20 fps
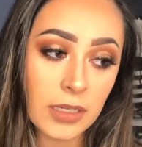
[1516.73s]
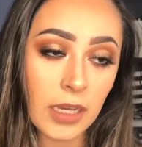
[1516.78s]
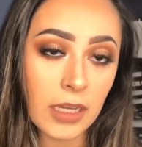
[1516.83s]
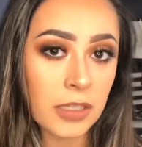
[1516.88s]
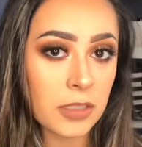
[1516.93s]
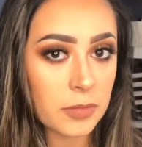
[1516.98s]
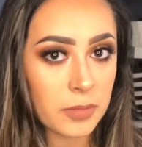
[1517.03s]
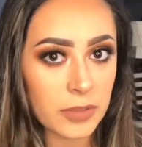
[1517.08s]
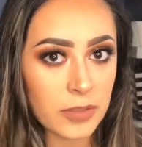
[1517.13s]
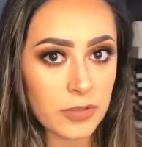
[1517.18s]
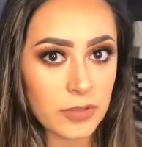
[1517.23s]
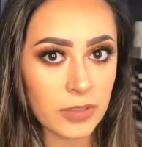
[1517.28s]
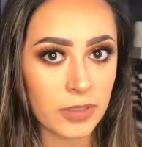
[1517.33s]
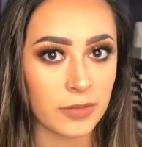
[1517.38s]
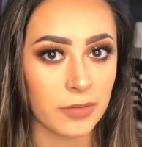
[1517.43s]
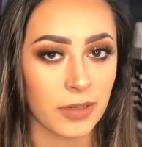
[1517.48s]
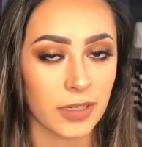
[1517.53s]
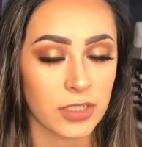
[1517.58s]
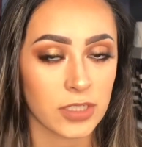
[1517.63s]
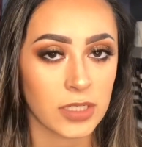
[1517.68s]
I hope you
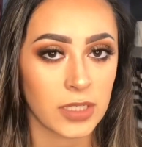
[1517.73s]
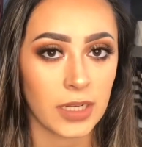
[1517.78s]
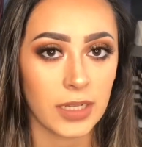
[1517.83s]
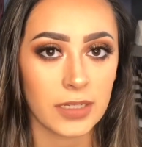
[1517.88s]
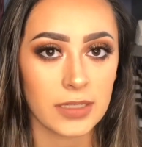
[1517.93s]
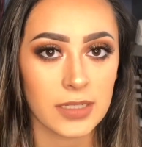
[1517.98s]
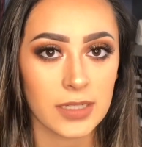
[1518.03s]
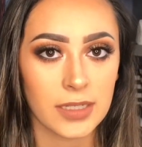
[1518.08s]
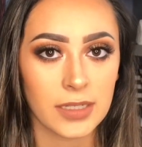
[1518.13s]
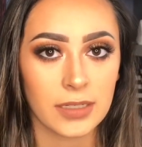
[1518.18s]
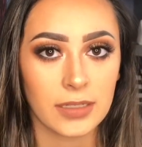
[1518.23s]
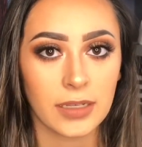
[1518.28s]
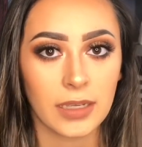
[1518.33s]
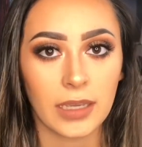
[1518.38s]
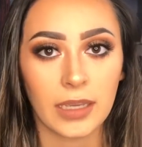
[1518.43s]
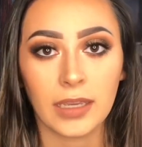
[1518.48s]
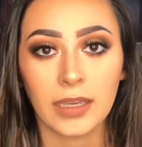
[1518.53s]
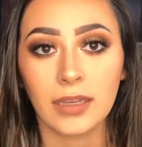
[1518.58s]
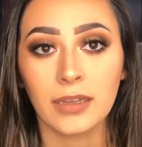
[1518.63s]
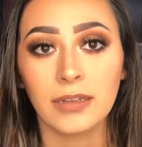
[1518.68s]
enjoyed watching it,
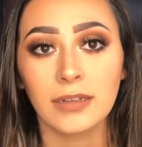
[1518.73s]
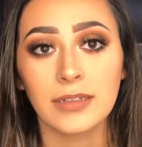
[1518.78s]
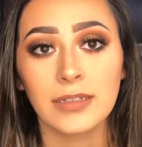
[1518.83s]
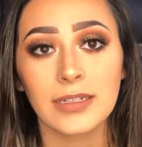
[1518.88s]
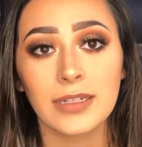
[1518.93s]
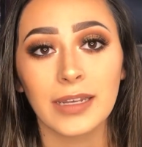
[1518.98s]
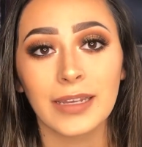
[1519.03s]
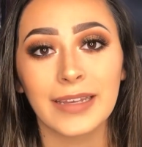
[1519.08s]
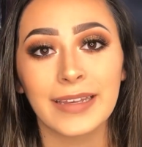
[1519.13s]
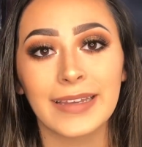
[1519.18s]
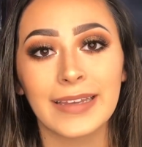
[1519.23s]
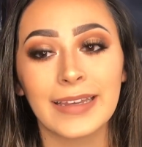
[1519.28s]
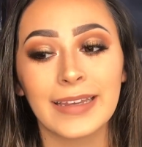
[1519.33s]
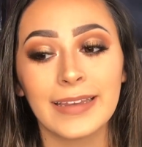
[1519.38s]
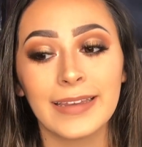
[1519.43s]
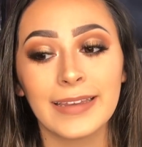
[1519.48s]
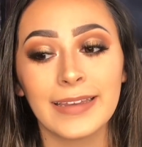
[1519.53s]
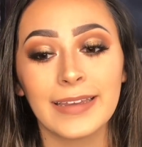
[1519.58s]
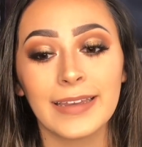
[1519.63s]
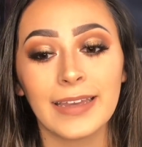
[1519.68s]
and
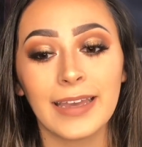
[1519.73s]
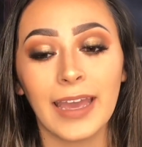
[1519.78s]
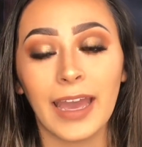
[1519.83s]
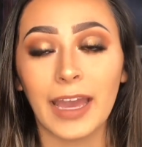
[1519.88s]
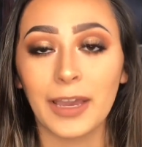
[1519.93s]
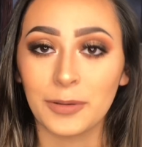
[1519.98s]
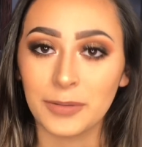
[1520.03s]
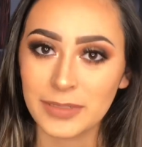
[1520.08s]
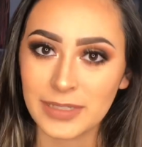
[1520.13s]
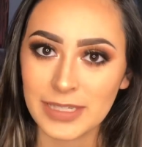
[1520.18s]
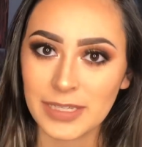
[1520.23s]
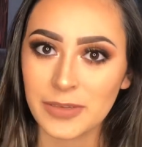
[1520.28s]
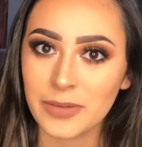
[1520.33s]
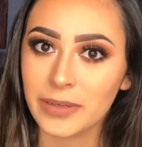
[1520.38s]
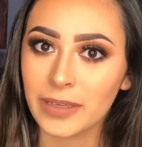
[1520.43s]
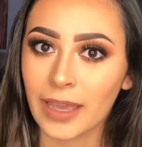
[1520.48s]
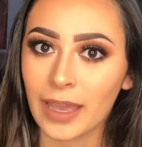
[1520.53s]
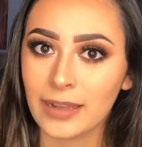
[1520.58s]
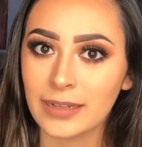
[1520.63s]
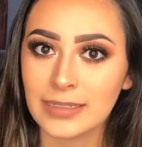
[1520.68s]
I will see
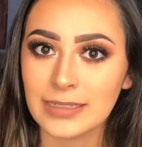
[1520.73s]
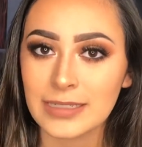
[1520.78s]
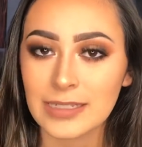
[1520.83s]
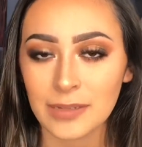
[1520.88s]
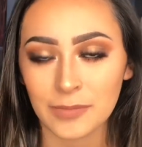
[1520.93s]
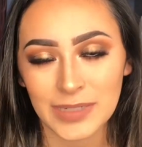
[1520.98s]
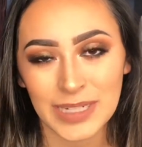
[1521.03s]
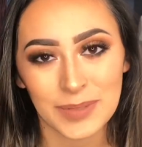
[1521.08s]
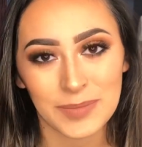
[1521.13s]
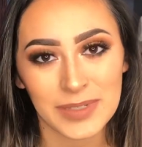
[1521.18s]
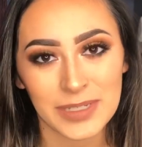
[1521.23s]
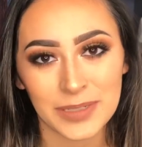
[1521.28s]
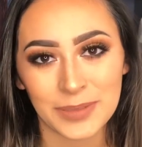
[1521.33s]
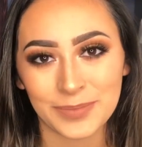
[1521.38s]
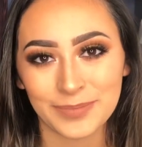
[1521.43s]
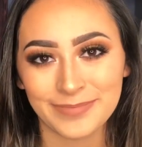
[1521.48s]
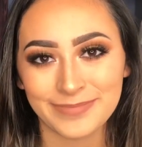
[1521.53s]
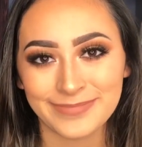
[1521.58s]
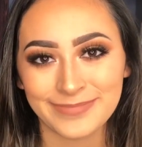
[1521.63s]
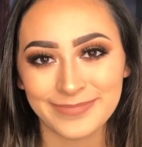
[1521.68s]
you again sometime soon.